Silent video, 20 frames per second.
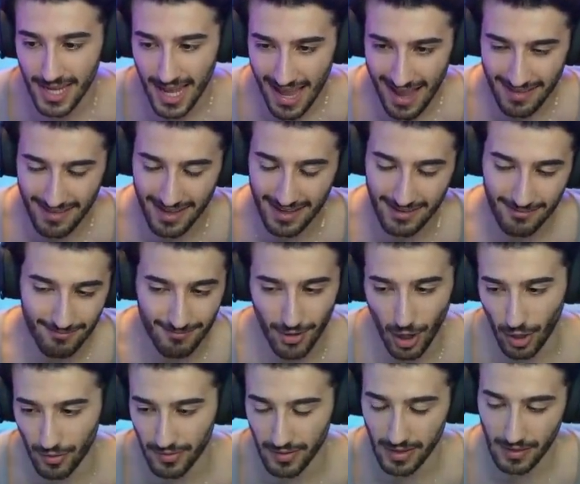And then
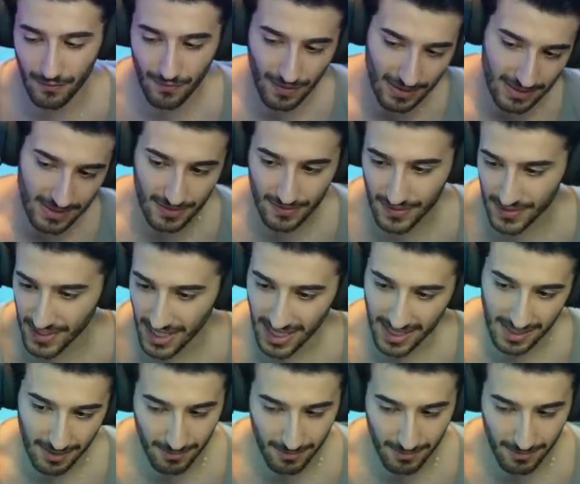on the defensive side,